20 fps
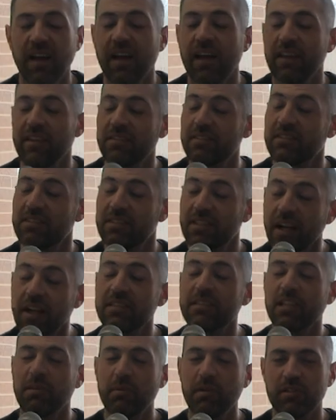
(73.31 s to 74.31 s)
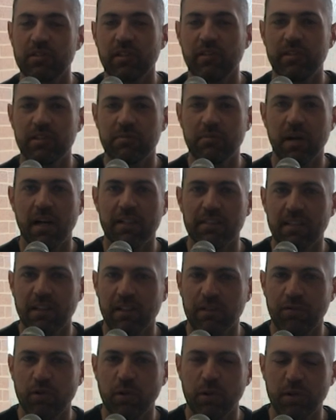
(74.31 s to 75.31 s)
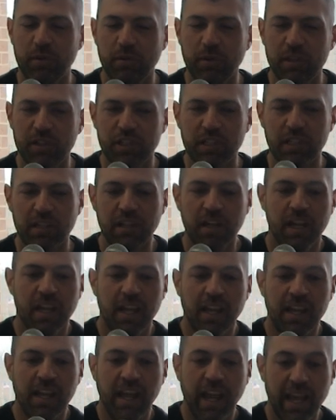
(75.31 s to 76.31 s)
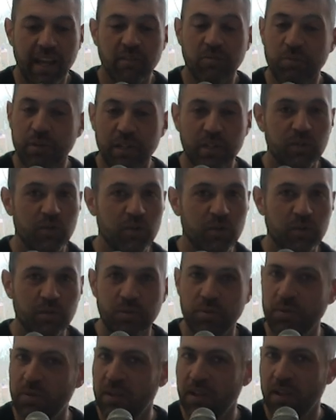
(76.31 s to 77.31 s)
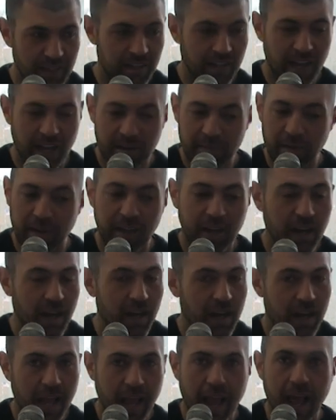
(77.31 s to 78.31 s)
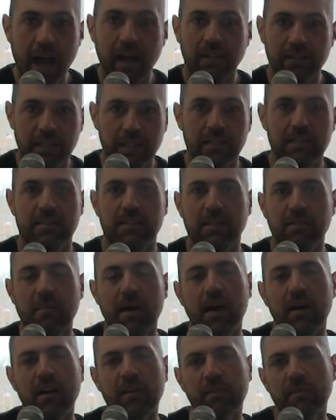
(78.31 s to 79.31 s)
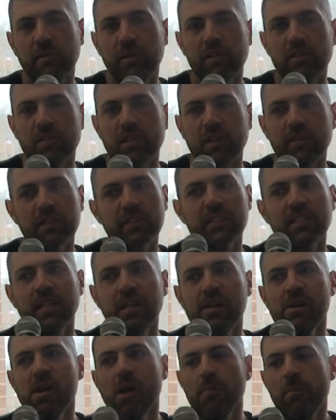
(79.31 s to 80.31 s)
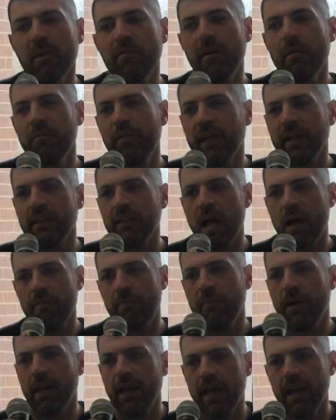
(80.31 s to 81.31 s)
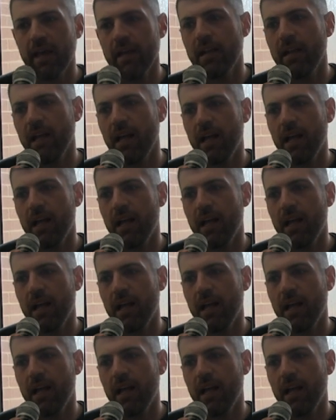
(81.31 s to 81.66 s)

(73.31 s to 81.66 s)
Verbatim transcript: Uh, there's tons of community service projects I look forward to each year, and we do, I mean, a countless amount of community service. But if I'm thinking top of my head,